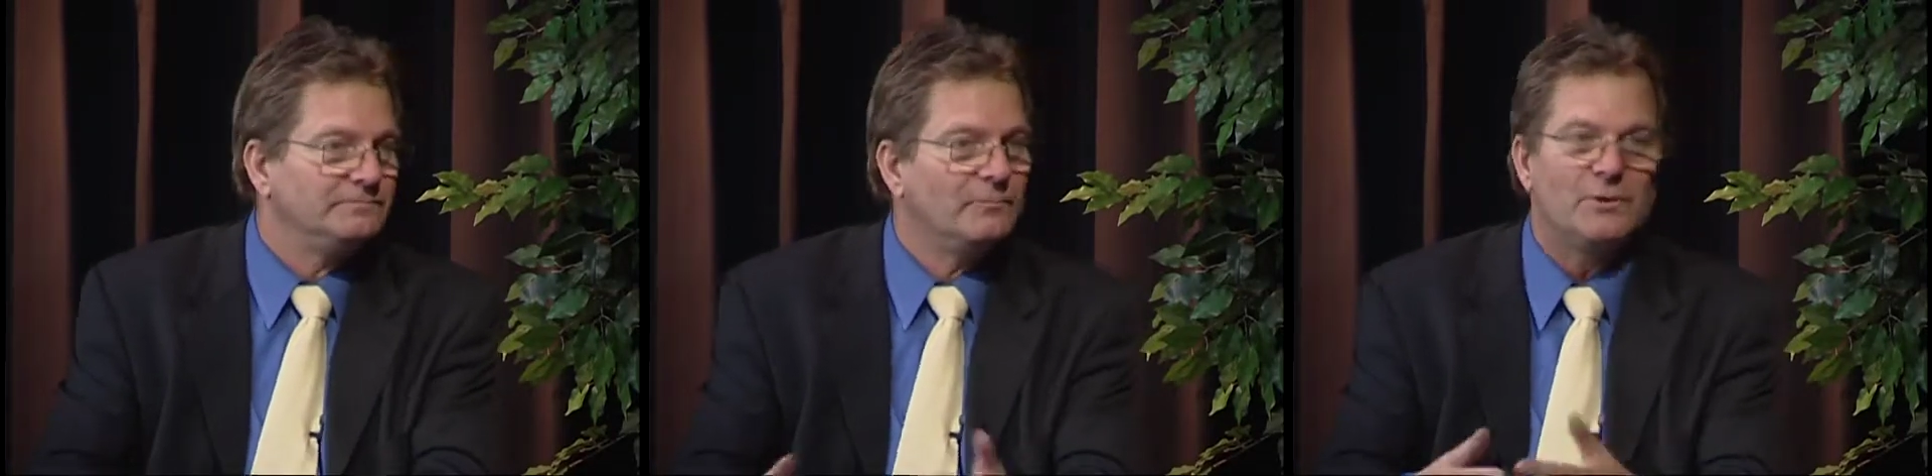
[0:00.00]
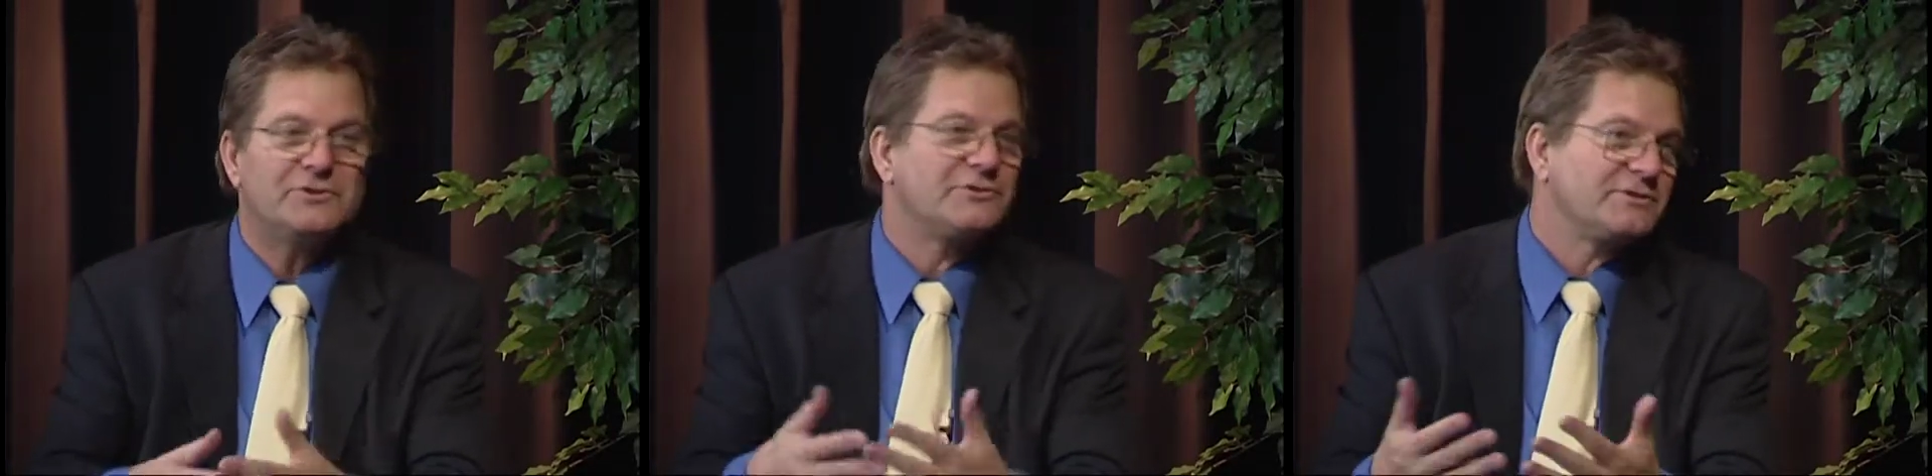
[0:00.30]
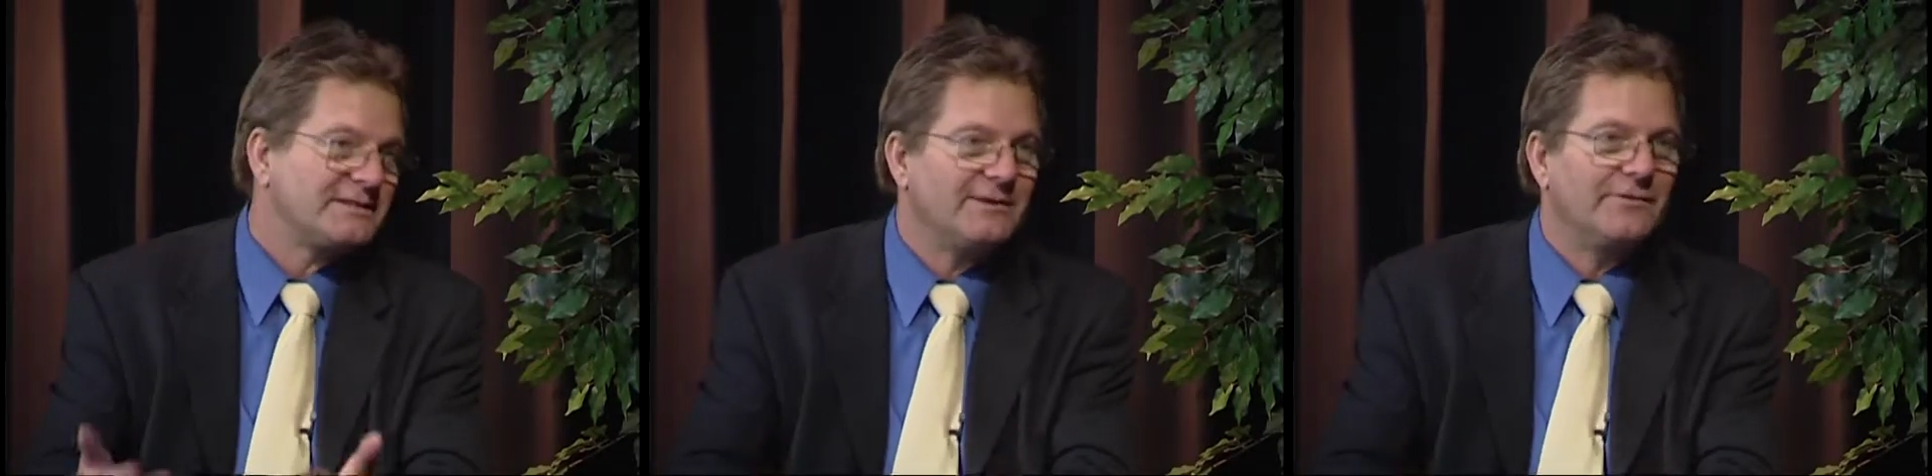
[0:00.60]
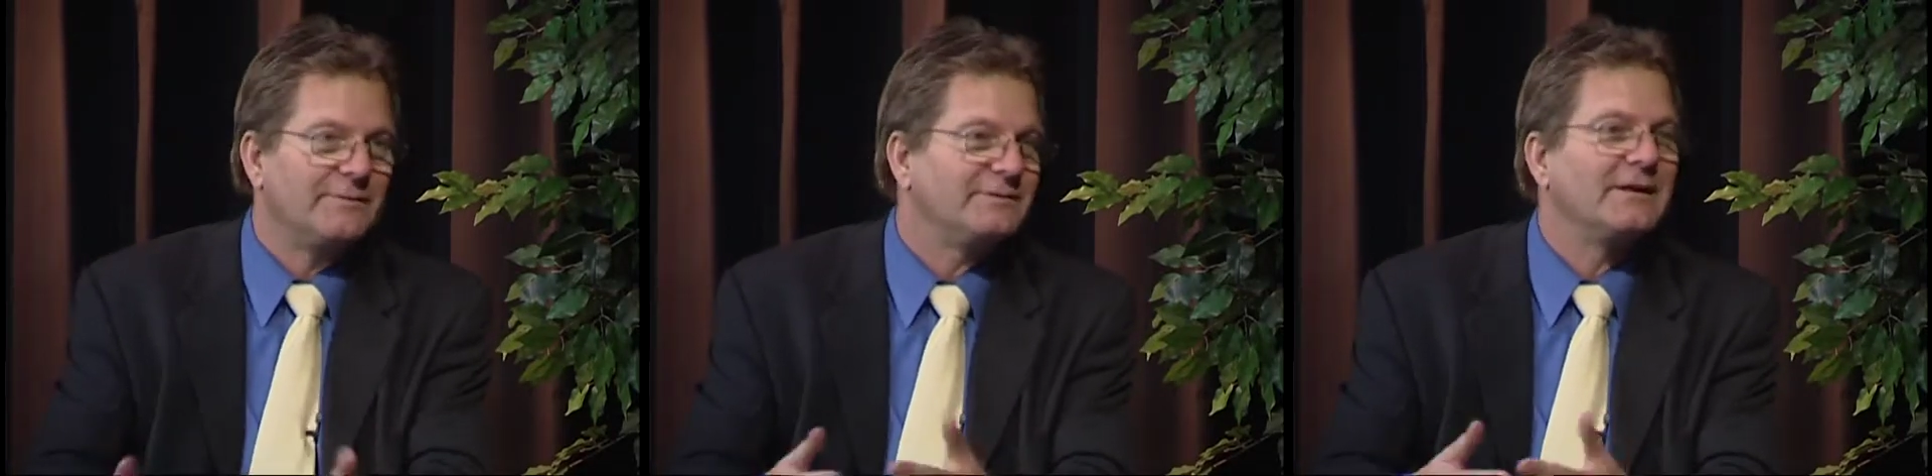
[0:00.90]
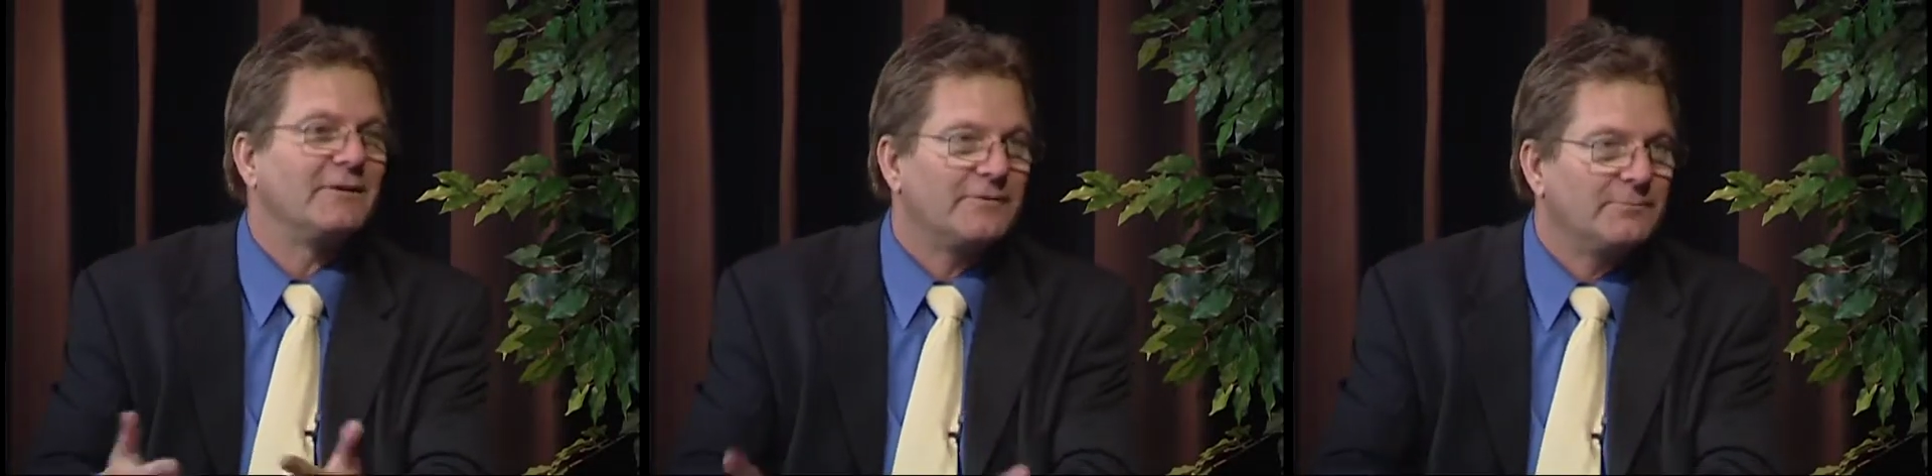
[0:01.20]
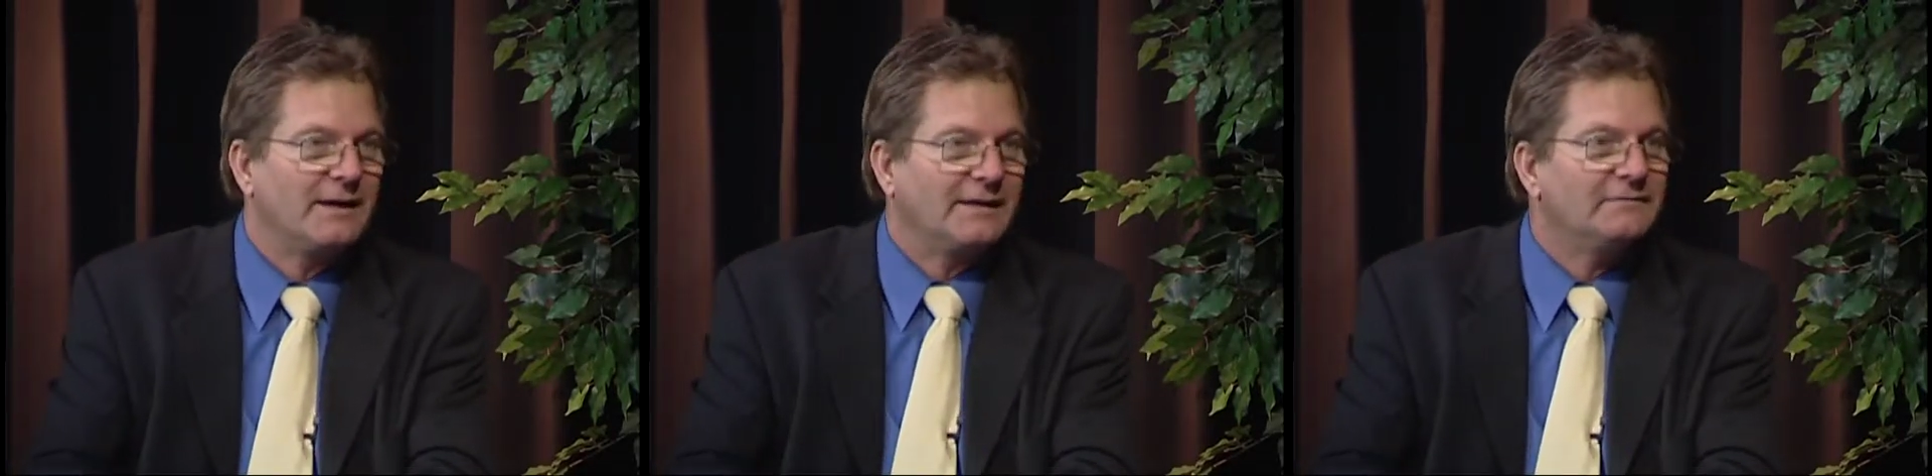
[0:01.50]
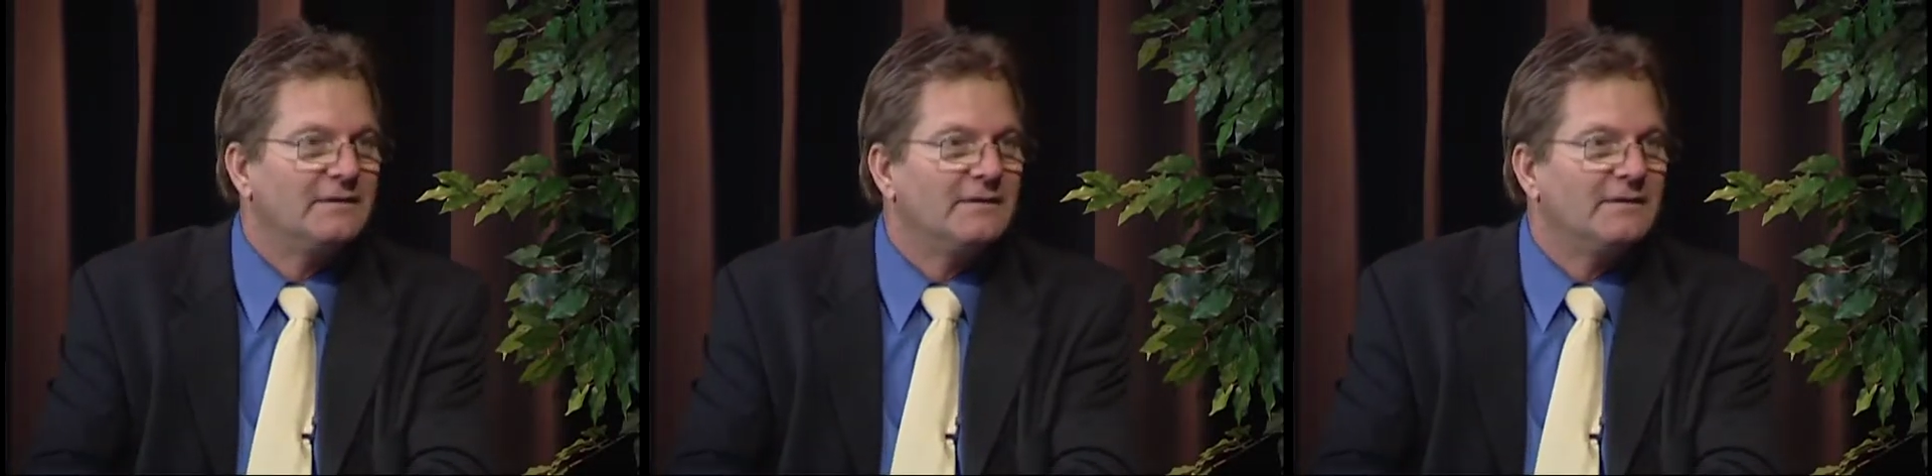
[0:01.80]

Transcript: we should just kill them and take all their money,